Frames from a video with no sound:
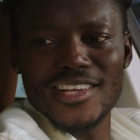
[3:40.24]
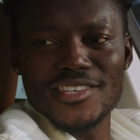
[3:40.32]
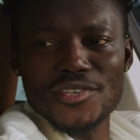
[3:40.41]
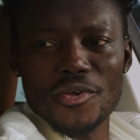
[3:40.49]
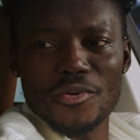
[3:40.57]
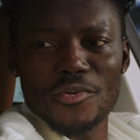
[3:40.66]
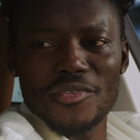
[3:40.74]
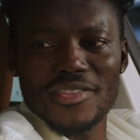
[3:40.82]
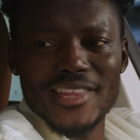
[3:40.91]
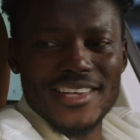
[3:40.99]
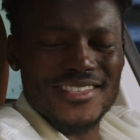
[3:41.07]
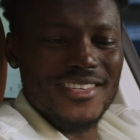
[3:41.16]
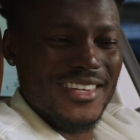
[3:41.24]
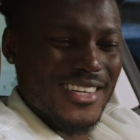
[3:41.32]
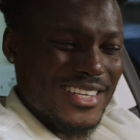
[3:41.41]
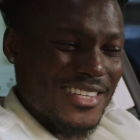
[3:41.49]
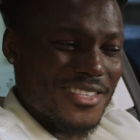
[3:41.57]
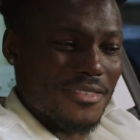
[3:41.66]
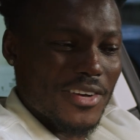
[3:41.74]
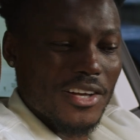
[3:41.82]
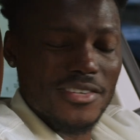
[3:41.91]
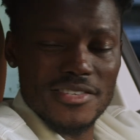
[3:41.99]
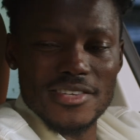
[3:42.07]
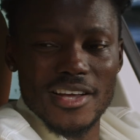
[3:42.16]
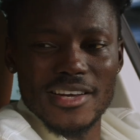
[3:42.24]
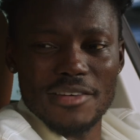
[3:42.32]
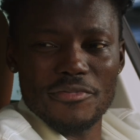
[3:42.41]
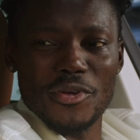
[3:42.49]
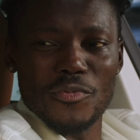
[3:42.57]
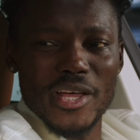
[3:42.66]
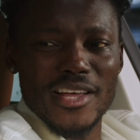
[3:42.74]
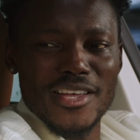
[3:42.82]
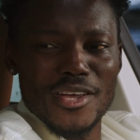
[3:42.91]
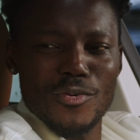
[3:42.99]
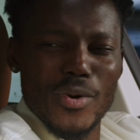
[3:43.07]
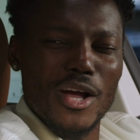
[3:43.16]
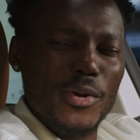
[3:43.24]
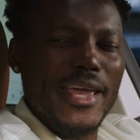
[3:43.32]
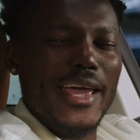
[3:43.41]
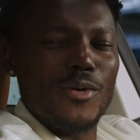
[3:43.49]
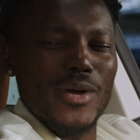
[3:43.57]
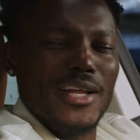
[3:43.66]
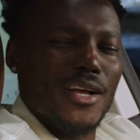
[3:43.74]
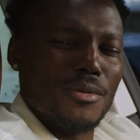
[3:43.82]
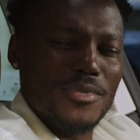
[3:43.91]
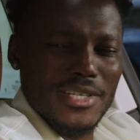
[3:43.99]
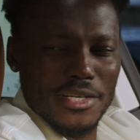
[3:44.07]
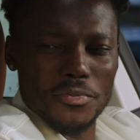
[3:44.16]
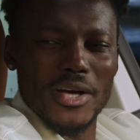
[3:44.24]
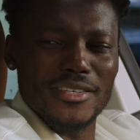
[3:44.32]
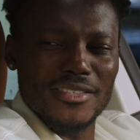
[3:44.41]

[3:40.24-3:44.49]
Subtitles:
So that's least of our concern. I think we're okay when it comes to this one.